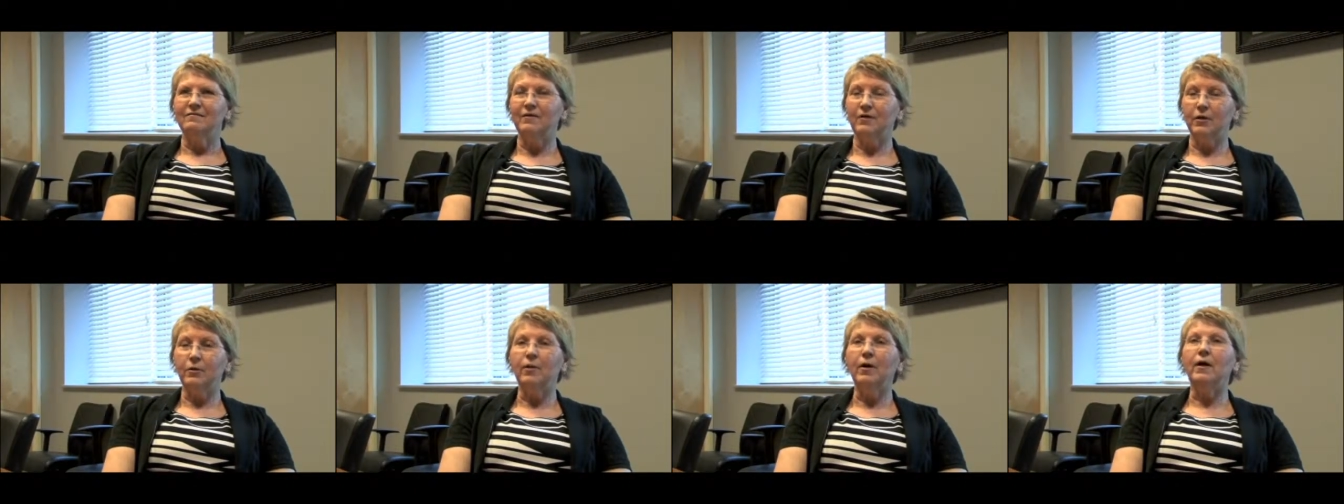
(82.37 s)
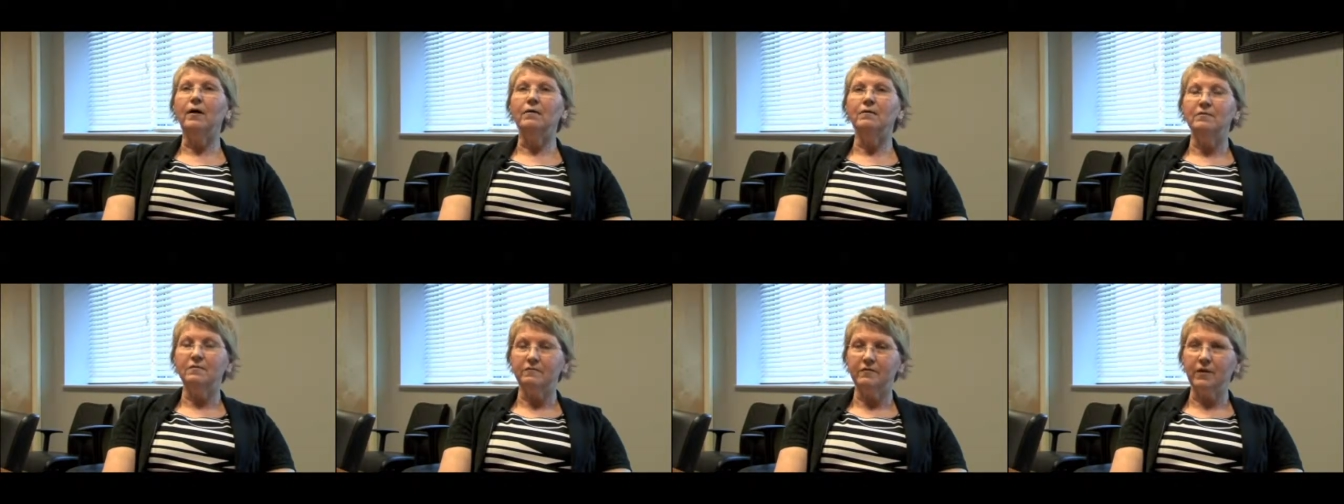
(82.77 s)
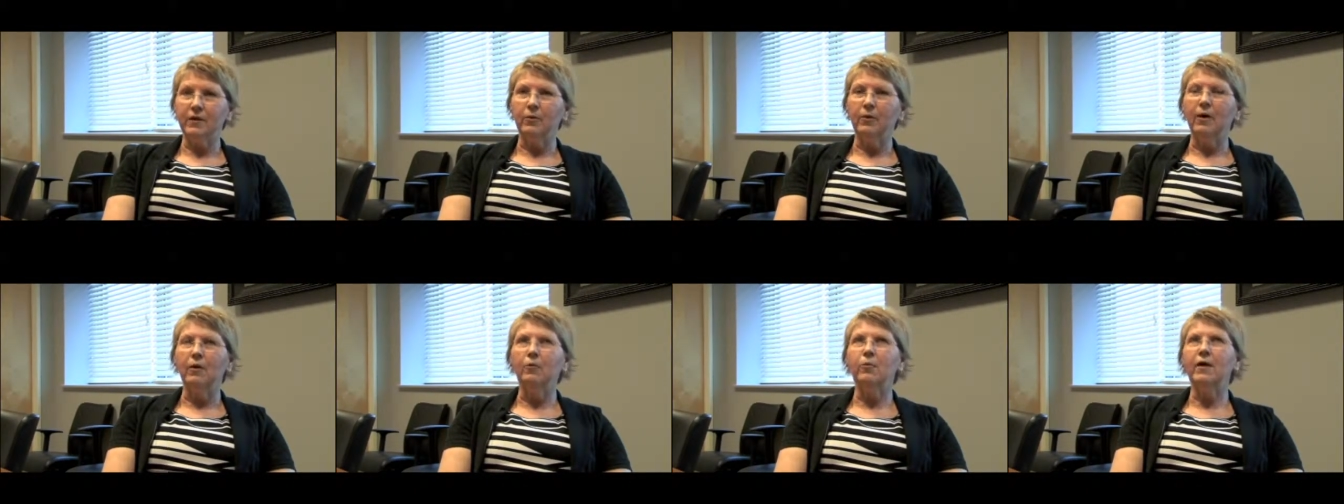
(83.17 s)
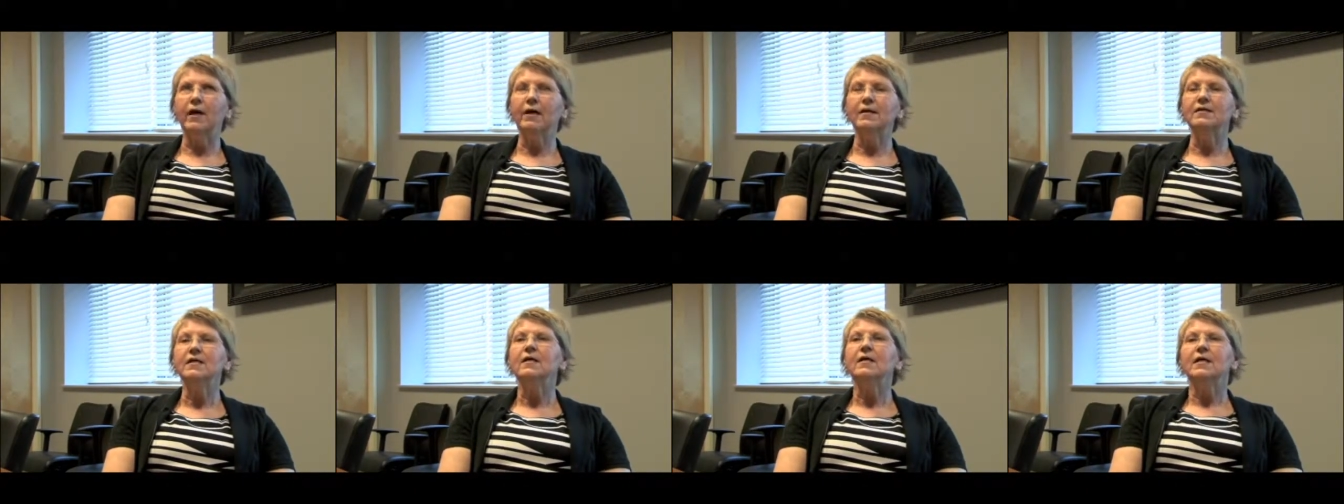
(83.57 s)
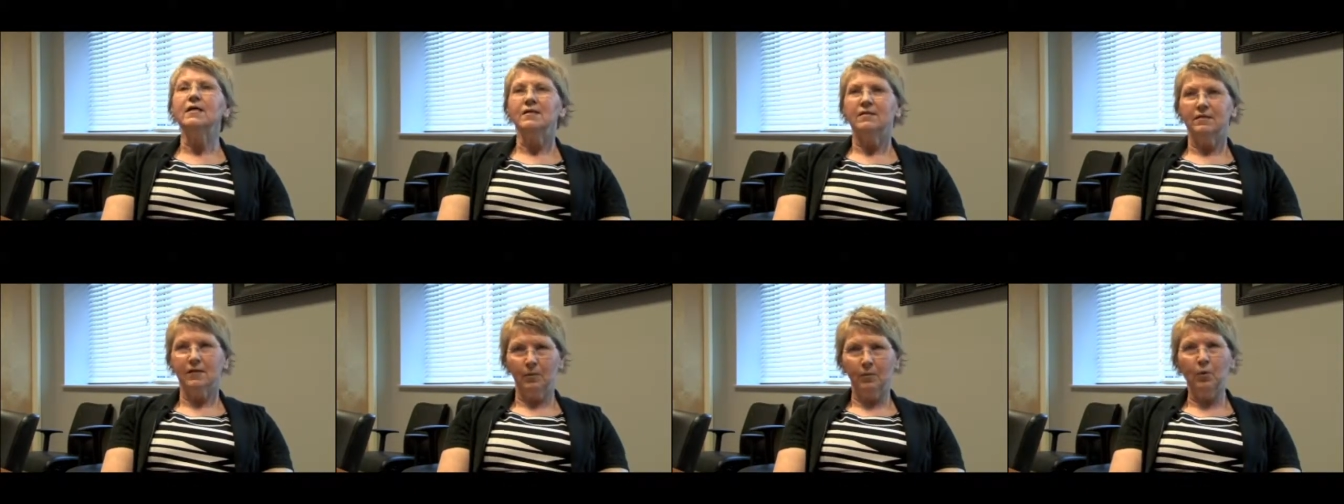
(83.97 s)
Very well, very well. We
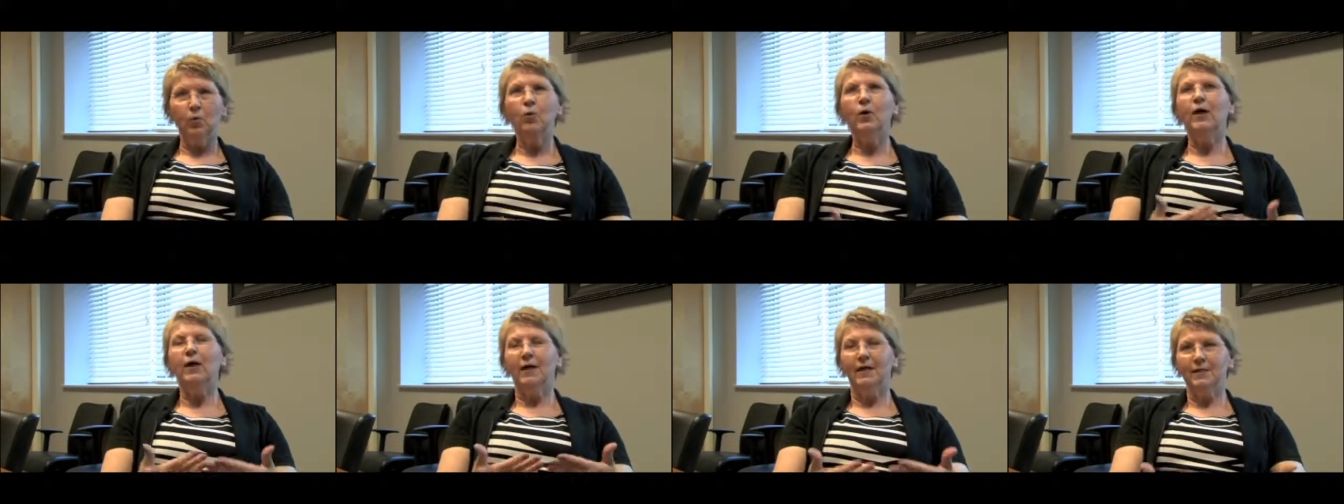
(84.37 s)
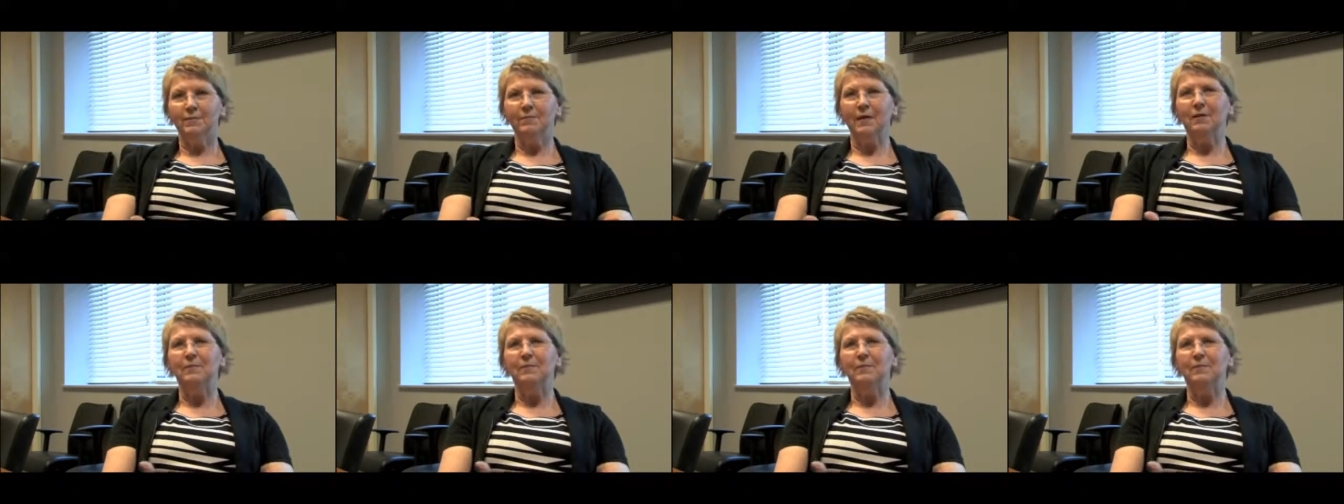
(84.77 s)
number one,